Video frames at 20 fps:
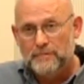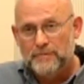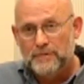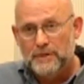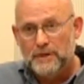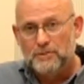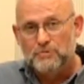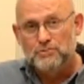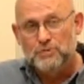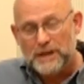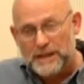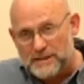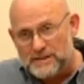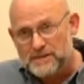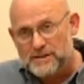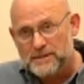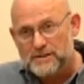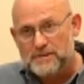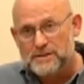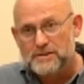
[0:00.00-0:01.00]

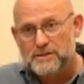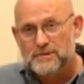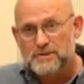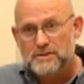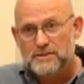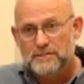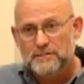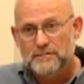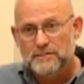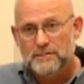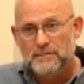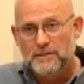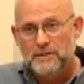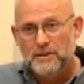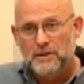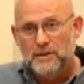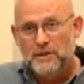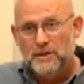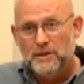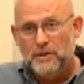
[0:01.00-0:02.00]
racists
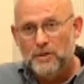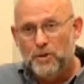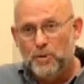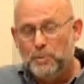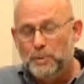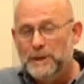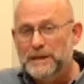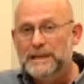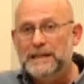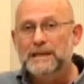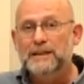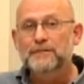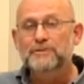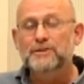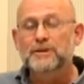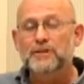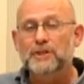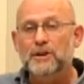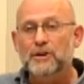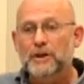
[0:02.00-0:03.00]
who believe
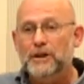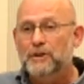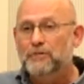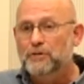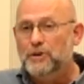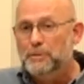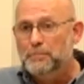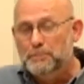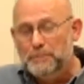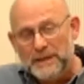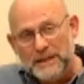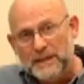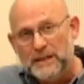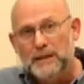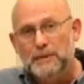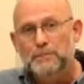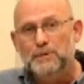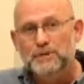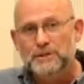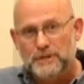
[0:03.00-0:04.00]
that there are
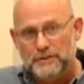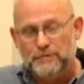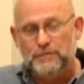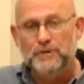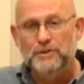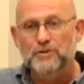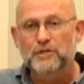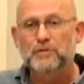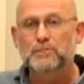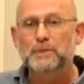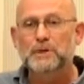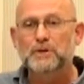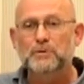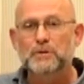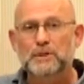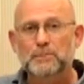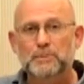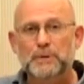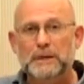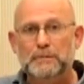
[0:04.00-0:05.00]
irremediable differences
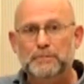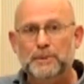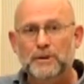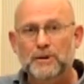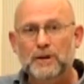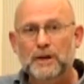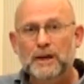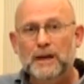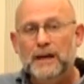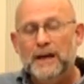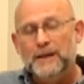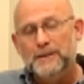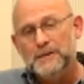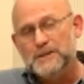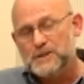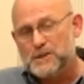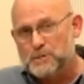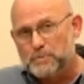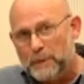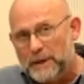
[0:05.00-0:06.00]
between people, and that
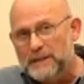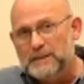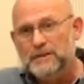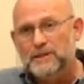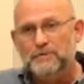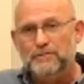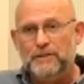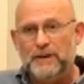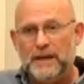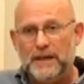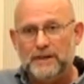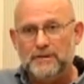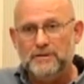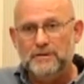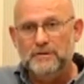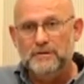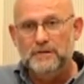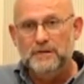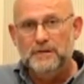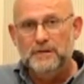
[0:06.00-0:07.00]
despite the fact
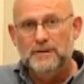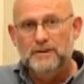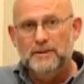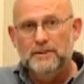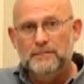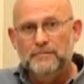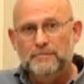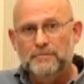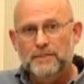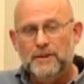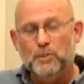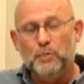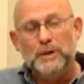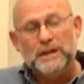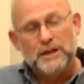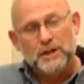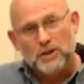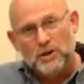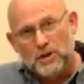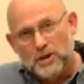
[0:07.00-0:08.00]
that we
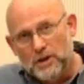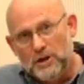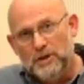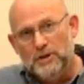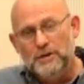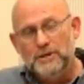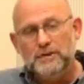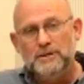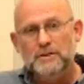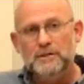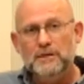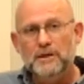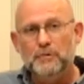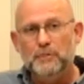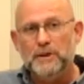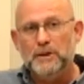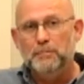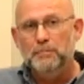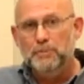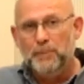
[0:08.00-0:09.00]
can learn and we
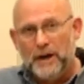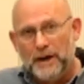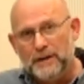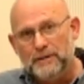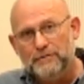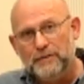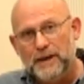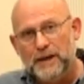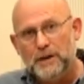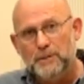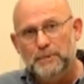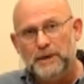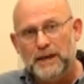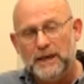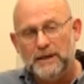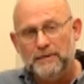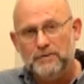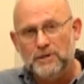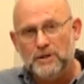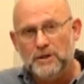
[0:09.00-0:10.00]
can modify our
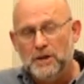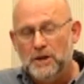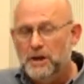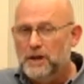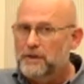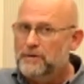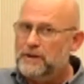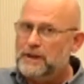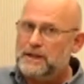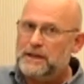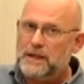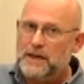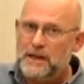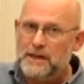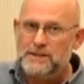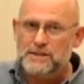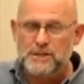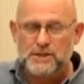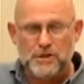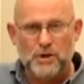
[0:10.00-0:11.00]
behavior, the
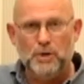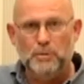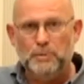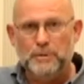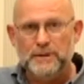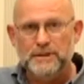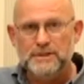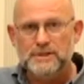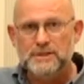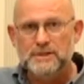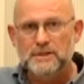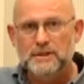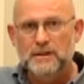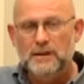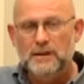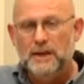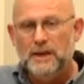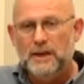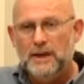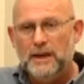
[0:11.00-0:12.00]
case is hopeless.
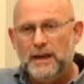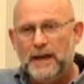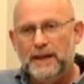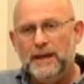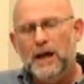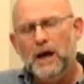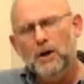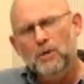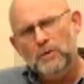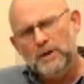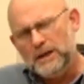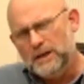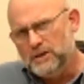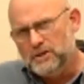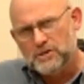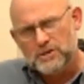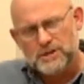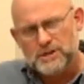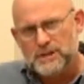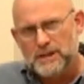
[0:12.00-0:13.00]
And how
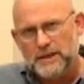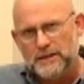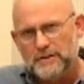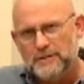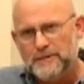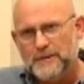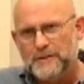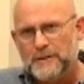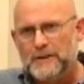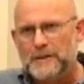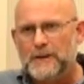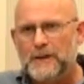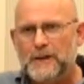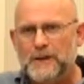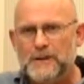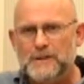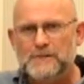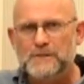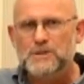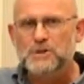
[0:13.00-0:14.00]
interesting that the
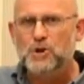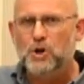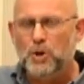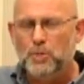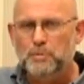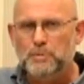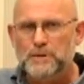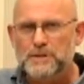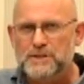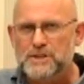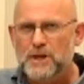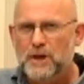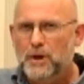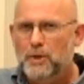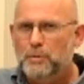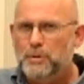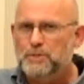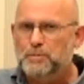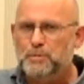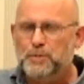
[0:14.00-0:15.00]
case is hopeless
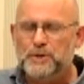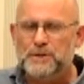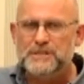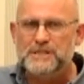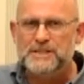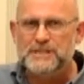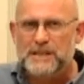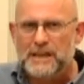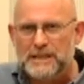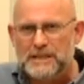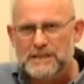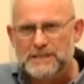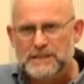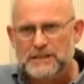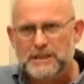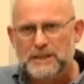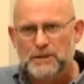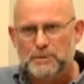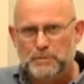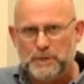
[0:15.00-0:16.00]
with
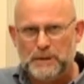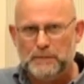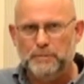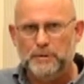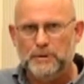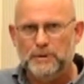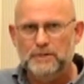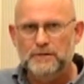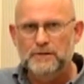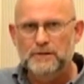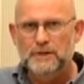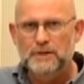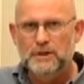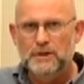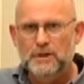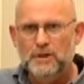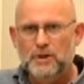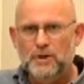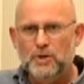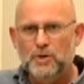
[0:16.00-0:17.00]
precisely the people
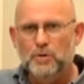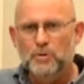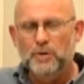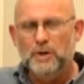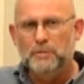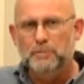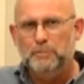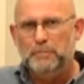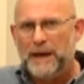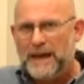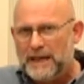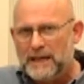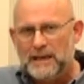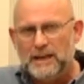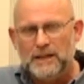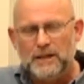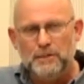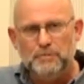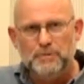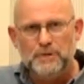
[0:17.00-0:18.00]
who were
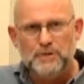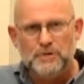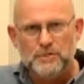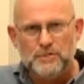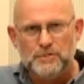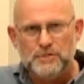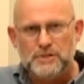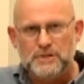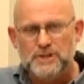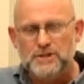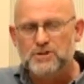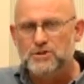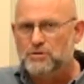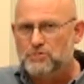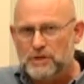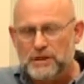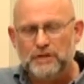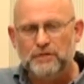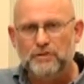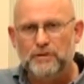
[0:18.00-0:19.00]
badly abused,
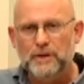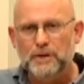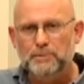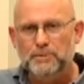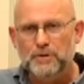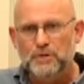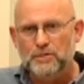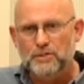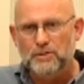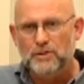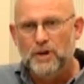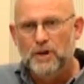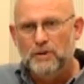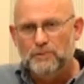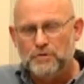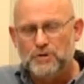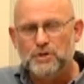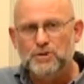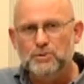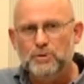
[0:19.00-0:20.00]
disgracefully abused
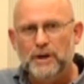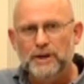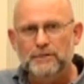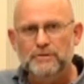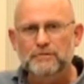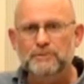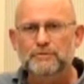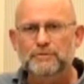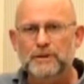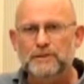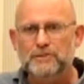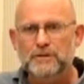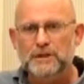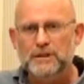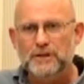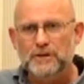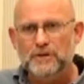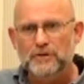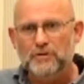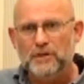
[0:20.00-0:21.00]
for 250
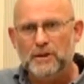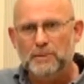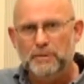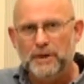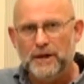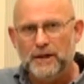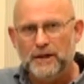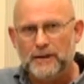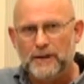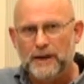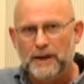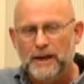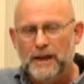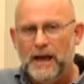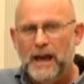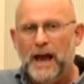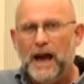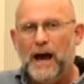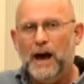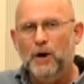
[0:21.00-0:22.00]
years in America.
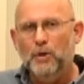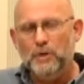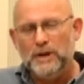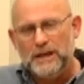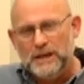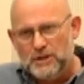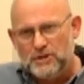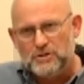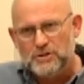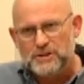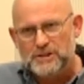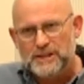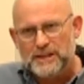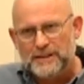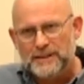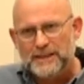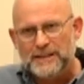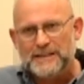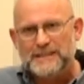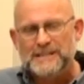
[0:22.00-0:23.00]
How interesting
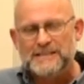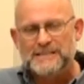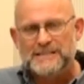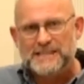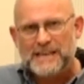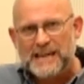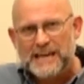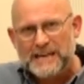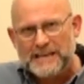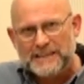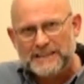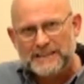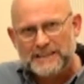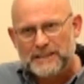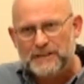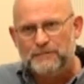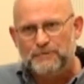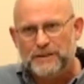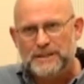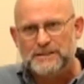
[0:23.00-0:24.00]
that it is they that
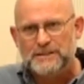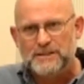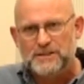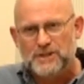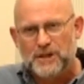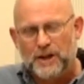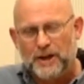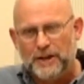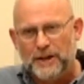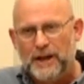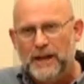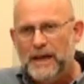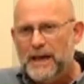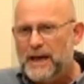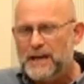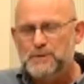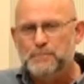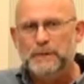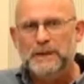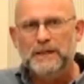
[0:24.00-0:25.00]
he fixes on
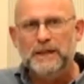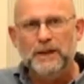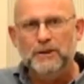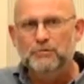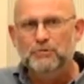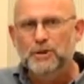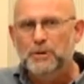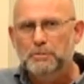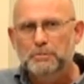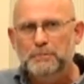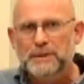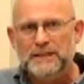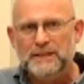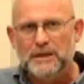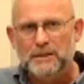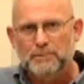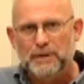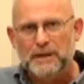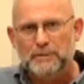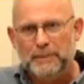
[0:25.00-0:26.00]
as being
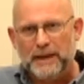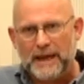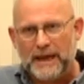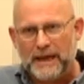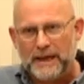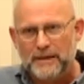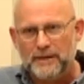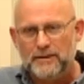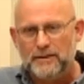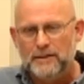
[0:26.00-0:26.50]
irremediably bad.